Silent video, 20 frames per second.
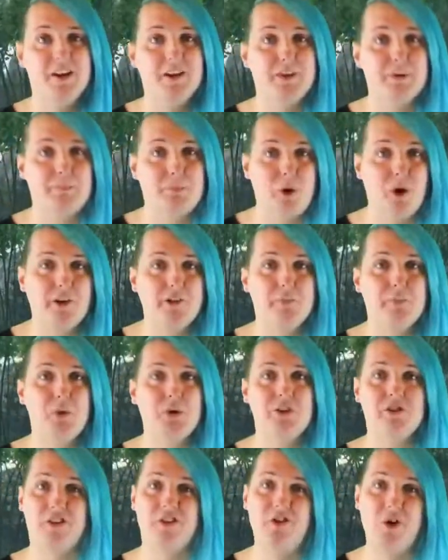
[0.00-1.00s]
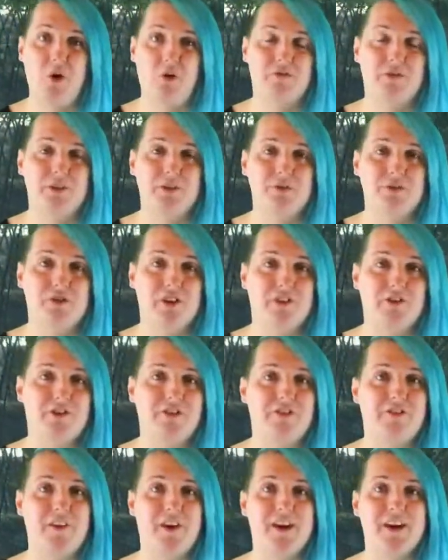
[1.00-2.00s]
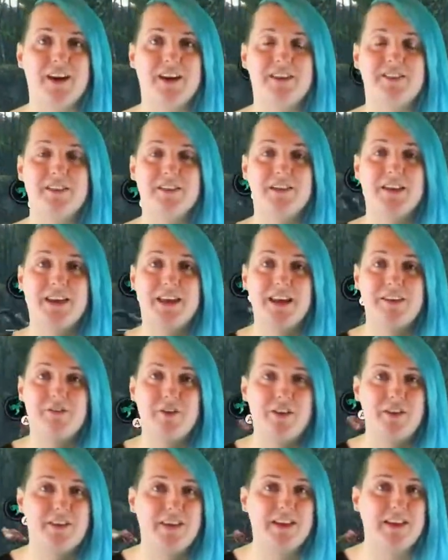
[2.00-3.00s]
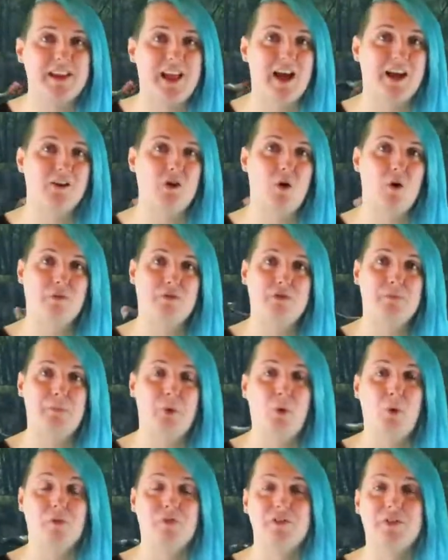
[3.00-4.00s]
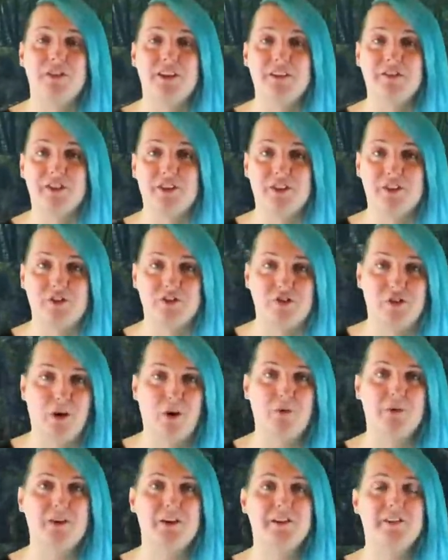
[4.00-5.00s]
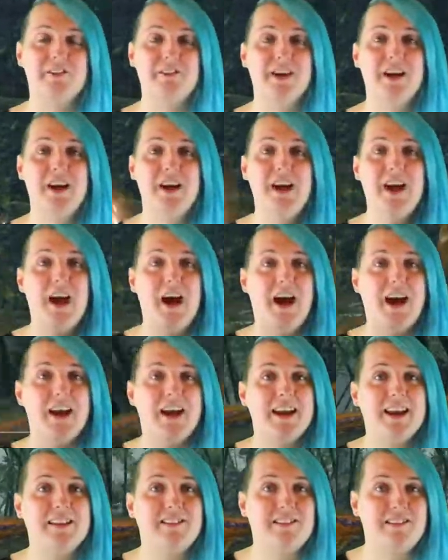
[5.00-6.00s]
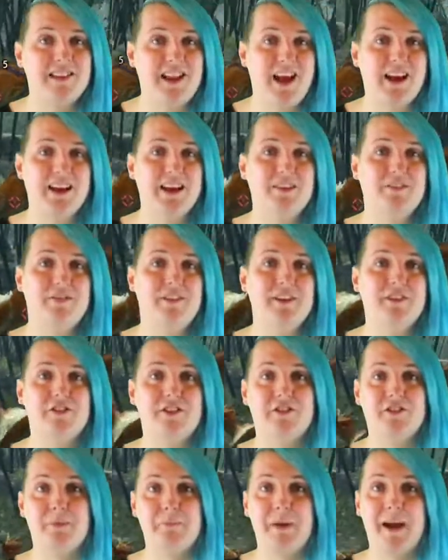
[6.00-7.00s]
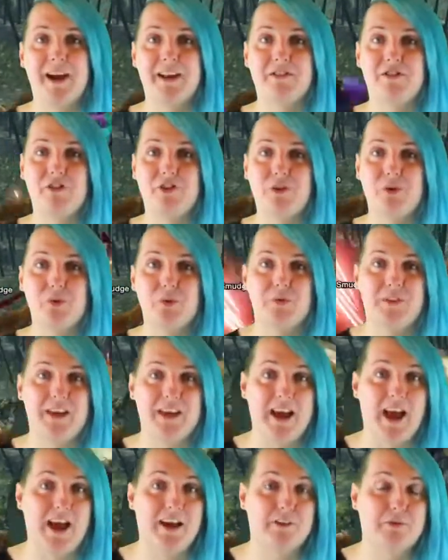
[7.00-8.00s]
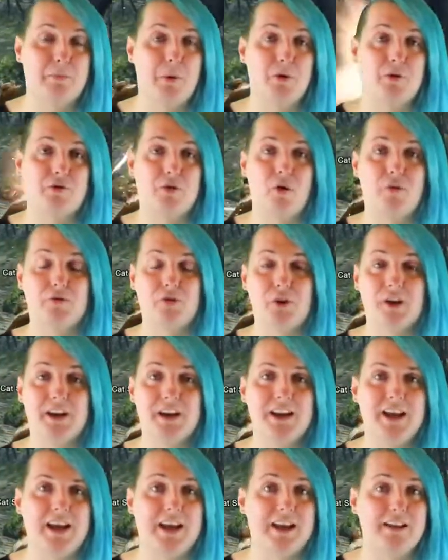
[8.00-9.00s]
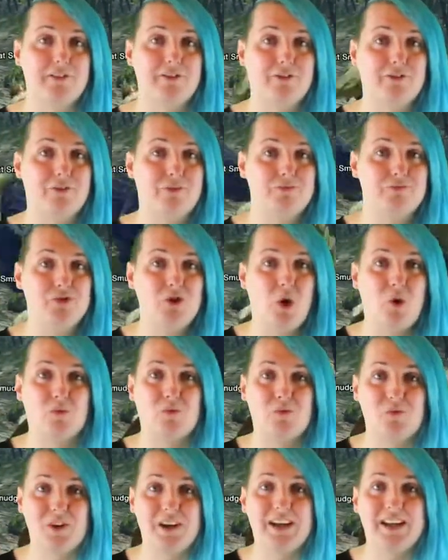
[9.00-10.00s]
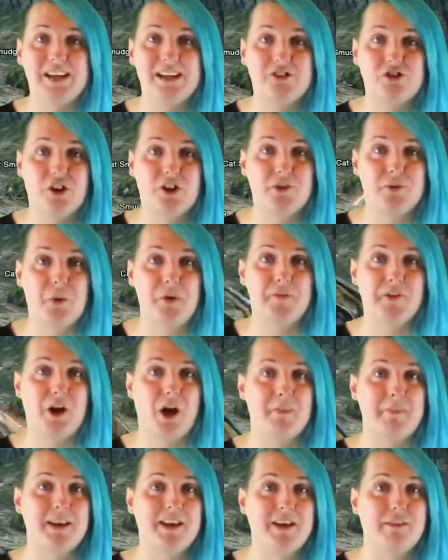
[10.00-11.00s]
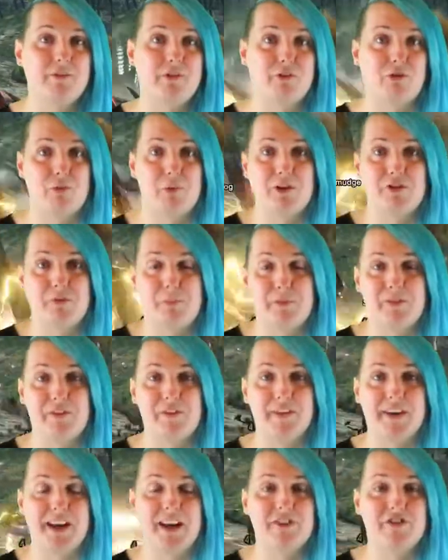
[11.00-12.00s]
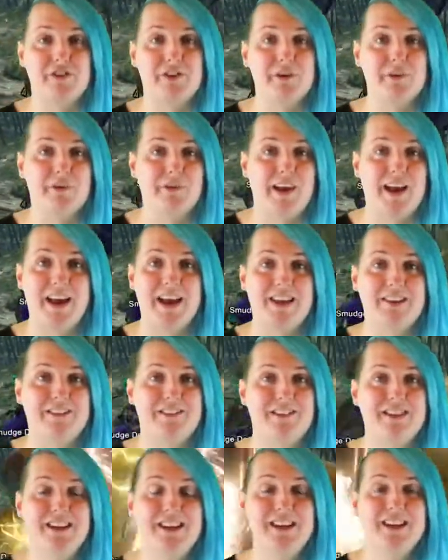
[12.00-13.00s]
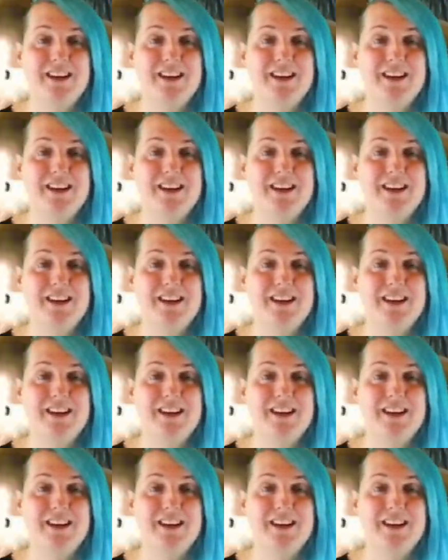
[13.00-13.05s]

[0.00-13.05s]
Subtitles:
The price point does not feel justified, given the lack of support for decent controllers. It's lacking features compared to the Xbox offering, it's not really trying to overcome any of the Switch-specific issues, and